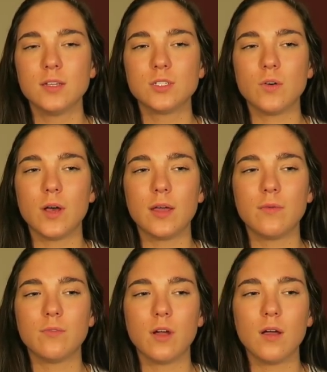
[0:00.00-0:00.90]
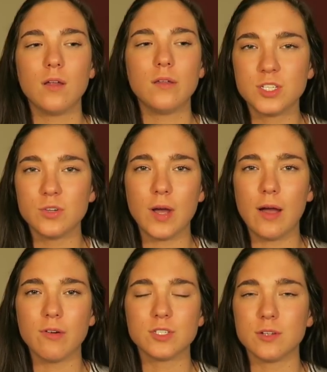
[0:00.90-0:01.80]
So I'd run 2
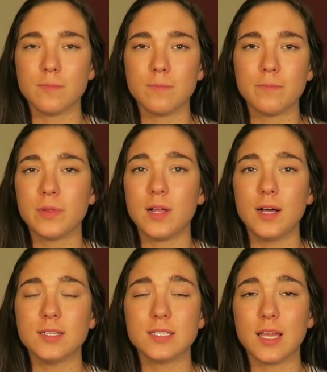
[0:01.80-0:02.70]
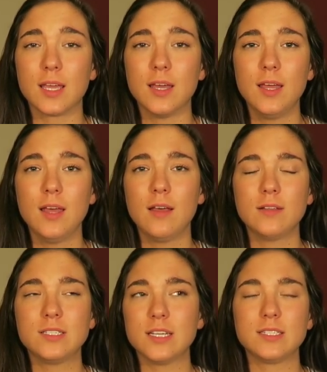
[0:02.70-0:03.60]
hours or plus like
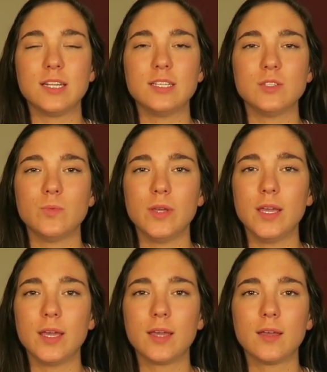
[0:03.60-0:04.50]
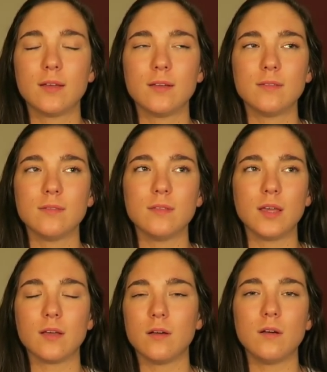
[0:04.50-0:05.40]
6 days a week,
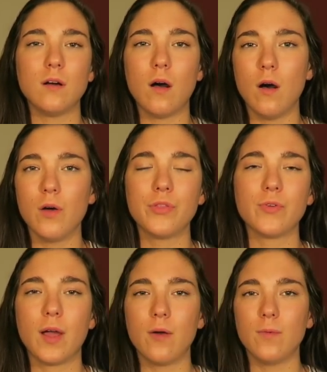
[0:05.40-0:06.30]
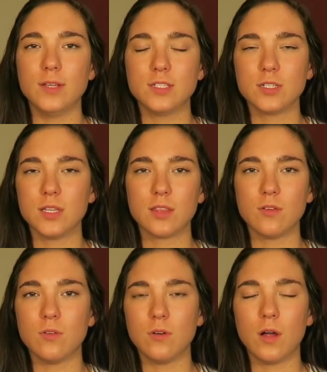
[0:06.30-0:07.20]
like all throughout winter, like
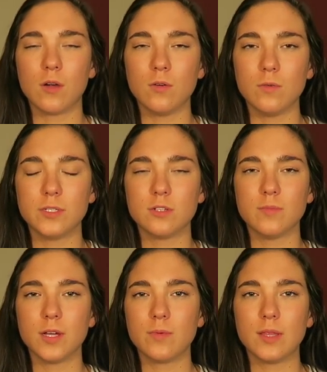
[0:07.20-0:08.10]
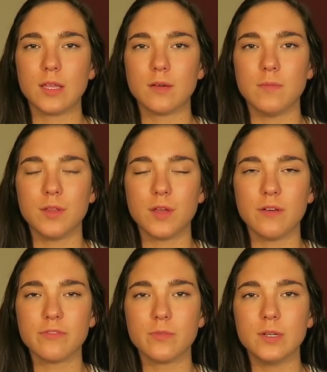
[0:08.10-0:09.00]
the whole, our whole winter break. We had like a month
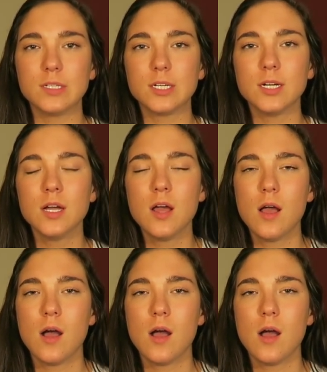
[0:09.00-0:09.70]
off for winter.